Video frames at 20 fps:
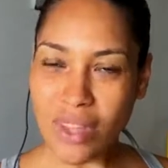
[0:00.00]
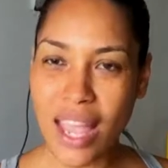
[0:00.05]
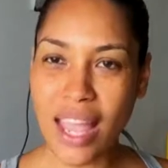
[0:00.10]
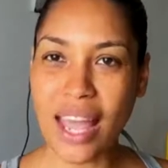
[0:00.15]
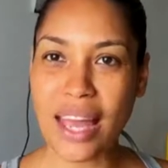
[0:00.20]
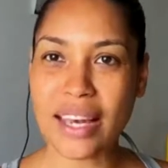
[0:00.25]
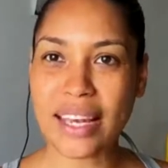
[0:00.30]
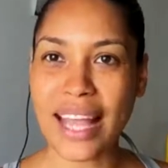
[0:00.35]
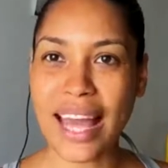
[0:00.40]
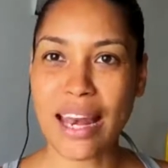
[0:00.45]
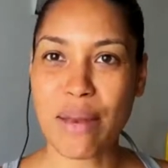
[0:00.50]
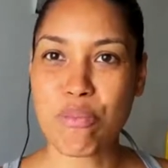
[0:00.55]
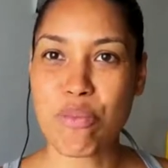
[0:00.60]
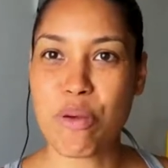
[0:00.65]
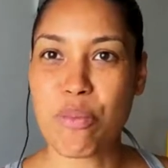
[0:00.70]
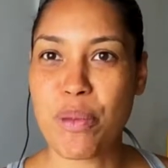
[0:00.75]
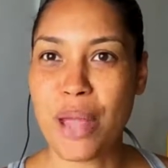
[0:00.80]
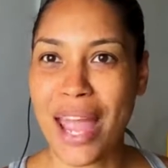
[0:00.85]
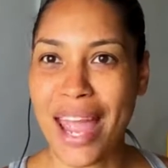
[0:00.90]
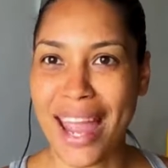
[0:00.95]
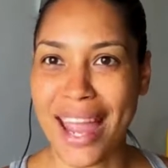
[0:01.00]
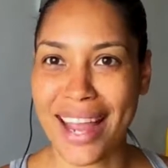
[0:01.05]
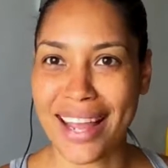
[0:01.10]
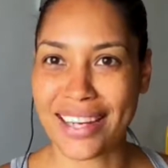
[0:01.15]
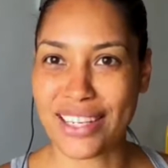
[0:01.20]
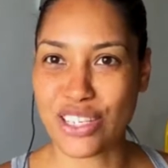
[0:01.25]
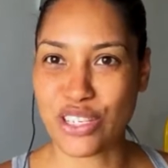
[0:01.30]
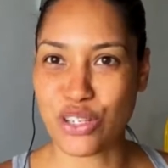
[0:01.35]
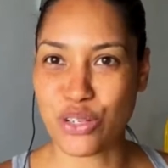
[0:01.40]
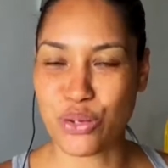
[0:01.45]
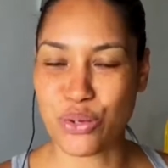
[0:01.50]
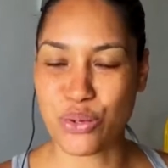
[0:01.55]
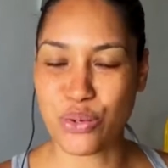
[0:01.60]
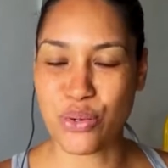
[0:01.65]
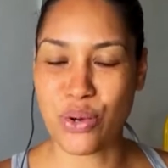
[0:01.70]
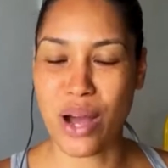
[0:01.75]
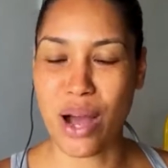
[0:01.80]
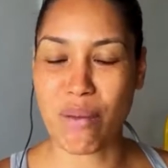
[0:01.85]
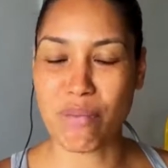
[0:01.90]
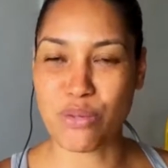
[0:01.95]
and get it prepared
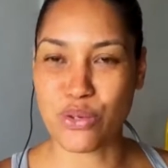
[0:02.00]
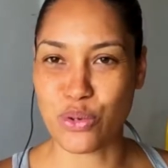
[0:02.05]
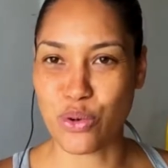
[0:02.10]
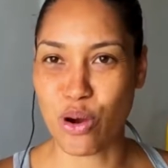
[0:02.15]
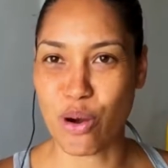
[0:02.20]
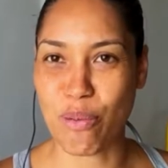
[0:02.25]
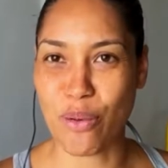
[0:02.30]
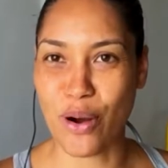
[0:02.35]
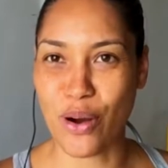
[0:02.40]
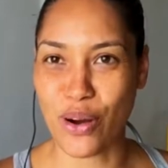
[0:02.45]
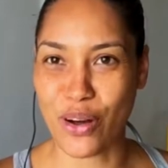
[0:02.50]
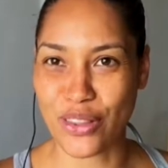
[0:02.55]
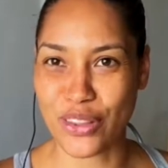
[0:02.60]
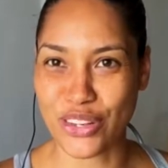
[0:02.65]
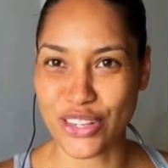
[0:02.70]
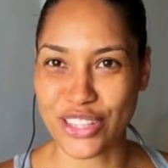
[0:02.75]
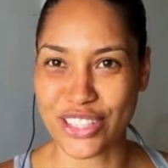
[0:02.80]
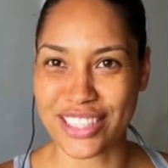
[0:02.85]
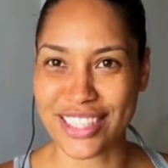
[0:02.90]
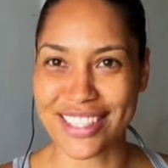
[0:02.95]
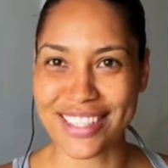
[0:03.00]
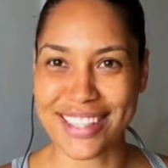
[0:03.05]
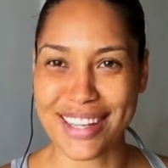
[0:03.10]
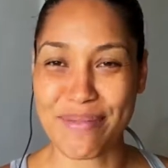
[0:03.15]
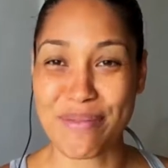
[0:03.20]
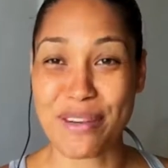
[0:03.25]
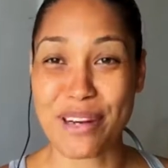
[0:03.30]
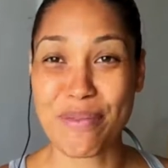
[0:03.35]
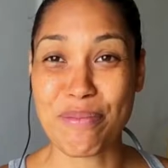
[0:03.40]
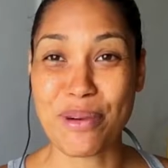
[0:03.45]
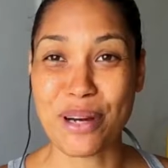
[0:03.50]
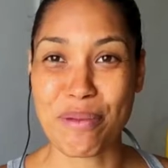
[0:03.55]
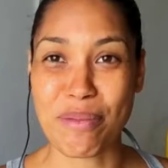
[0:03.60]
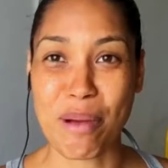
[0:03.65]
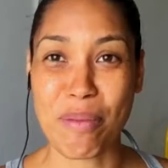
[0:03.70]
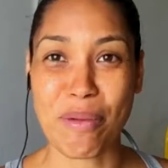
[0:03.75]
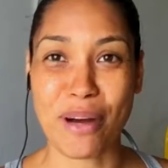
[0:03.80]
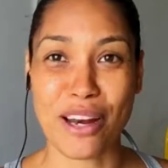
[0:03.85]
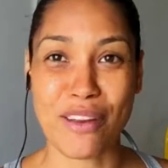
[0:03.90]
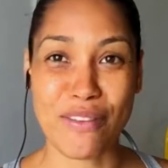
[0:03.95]
to absorb all the goodness that I'm going to put in
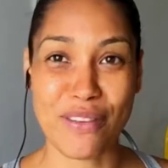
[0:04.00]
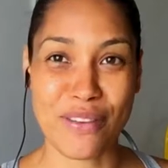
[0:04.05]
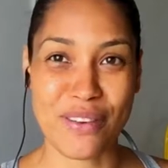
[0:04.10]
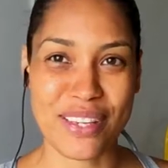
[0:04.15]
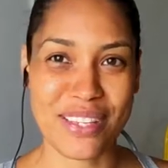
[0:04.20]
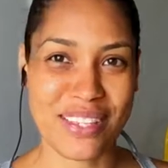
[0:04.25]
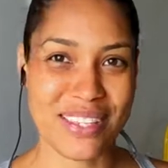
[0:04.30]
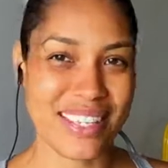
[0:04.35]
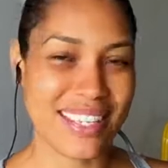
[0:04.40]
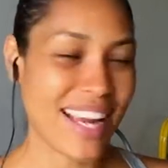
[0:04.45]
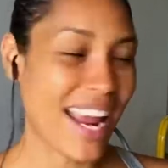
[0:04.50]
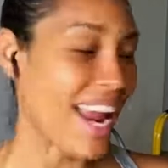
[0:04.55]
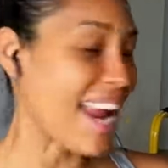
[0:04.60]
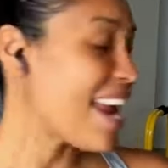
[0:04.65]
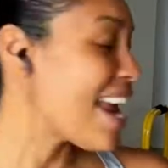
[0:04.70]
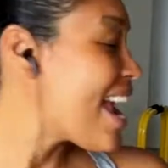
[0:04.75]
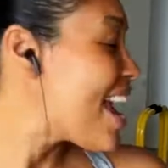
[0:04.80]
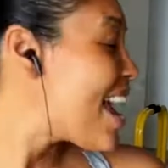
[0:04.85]
my body for the rest of the day.